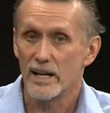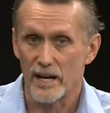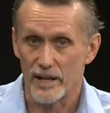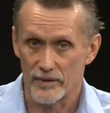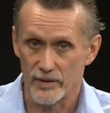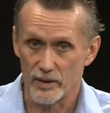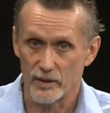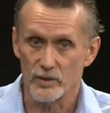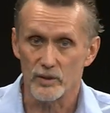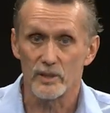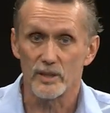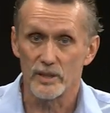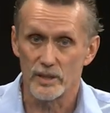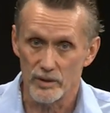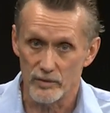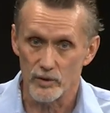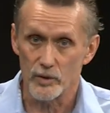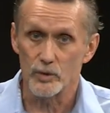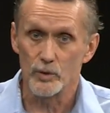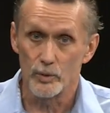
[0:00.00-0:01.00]
I think they're going to
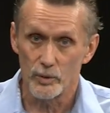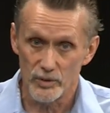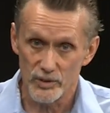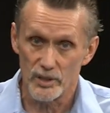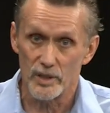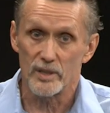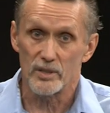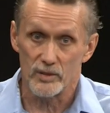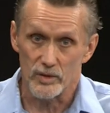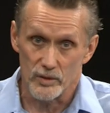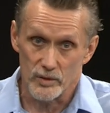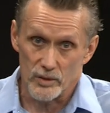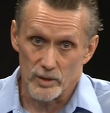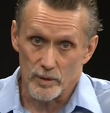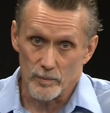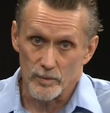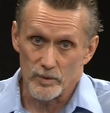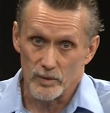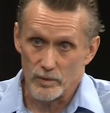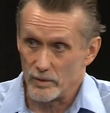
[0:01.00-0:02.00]
give her dual
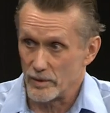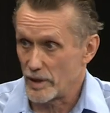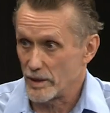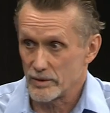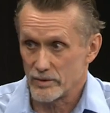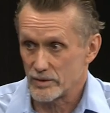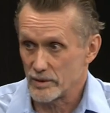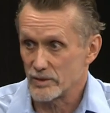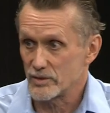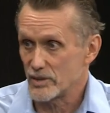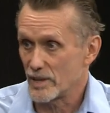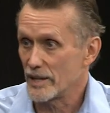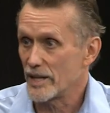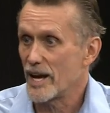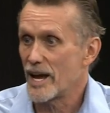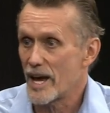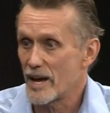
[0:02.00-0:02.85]
citizenship soon. It's going to